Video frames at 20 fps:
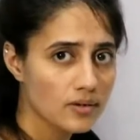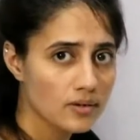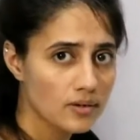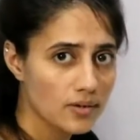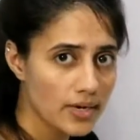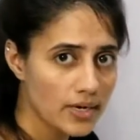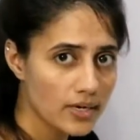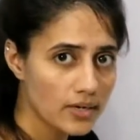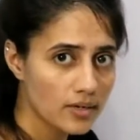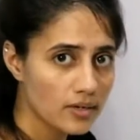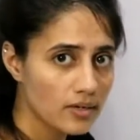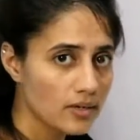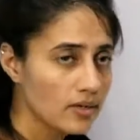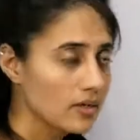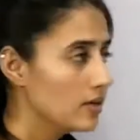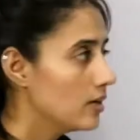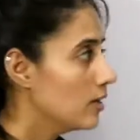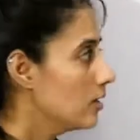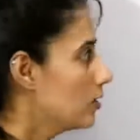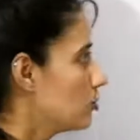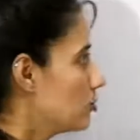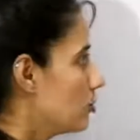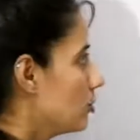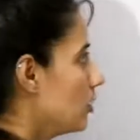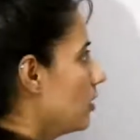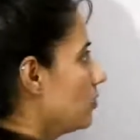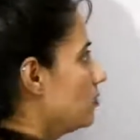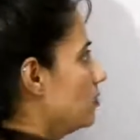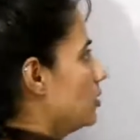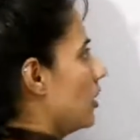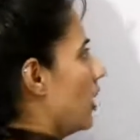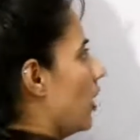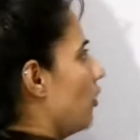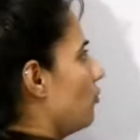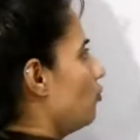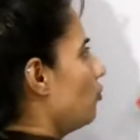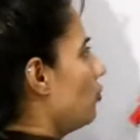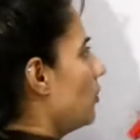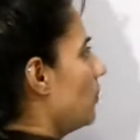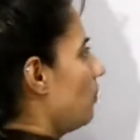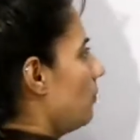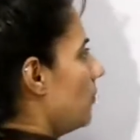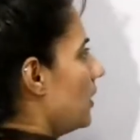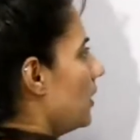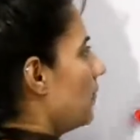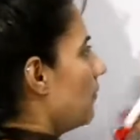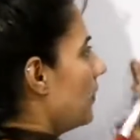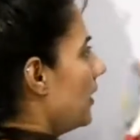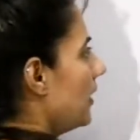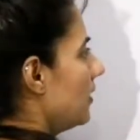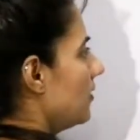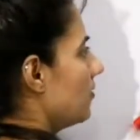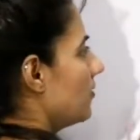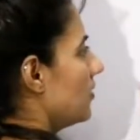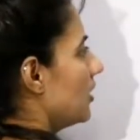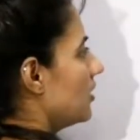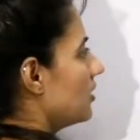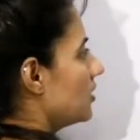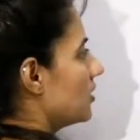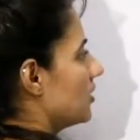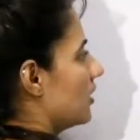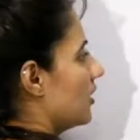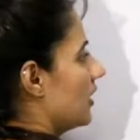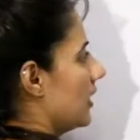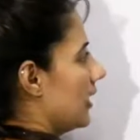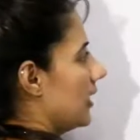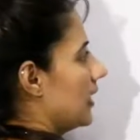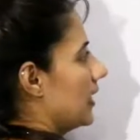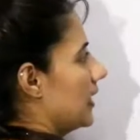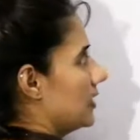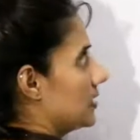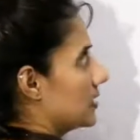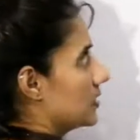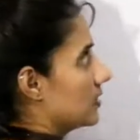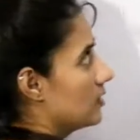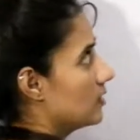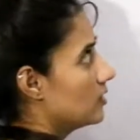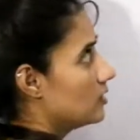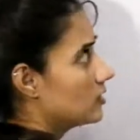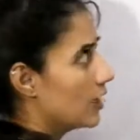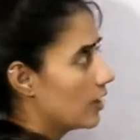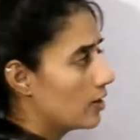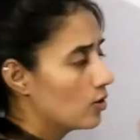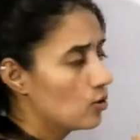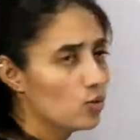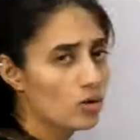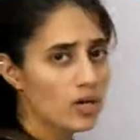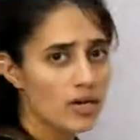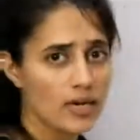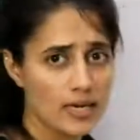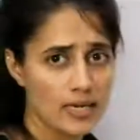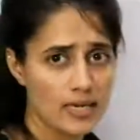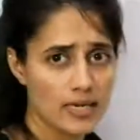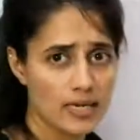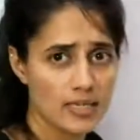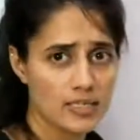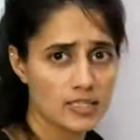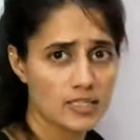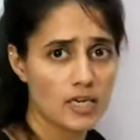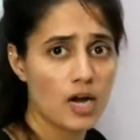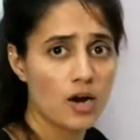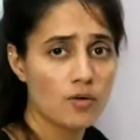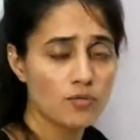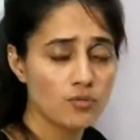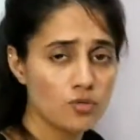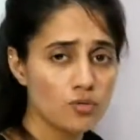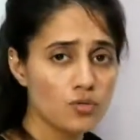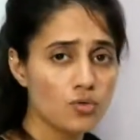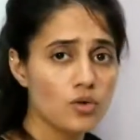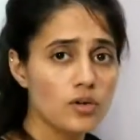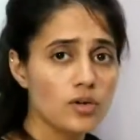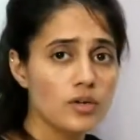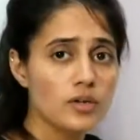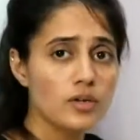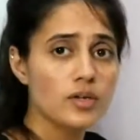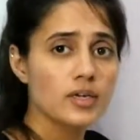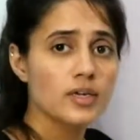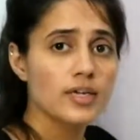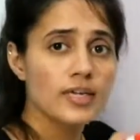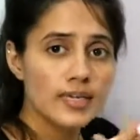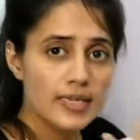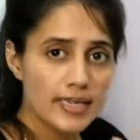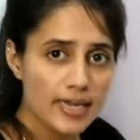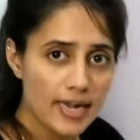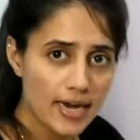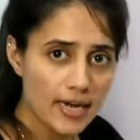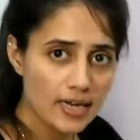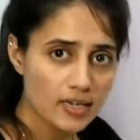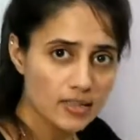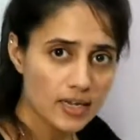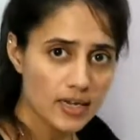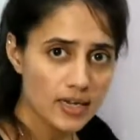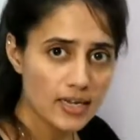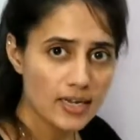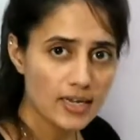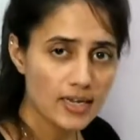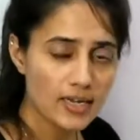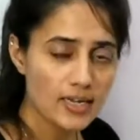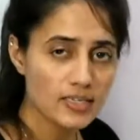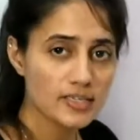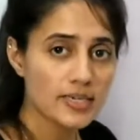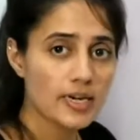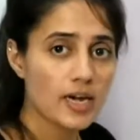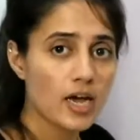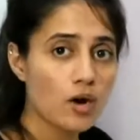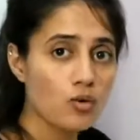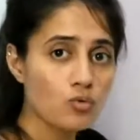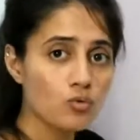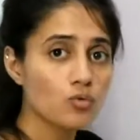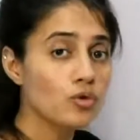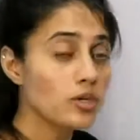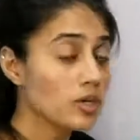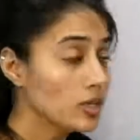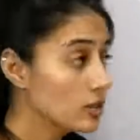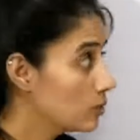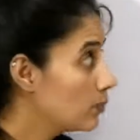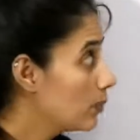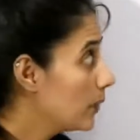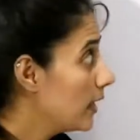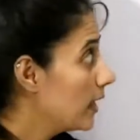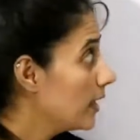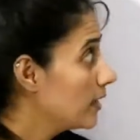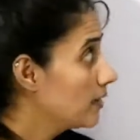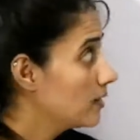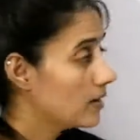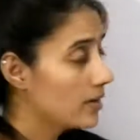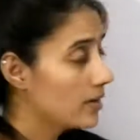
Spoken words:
right? So now see how to implement this linked list, this circular linked list, how to create the linked list and how to display the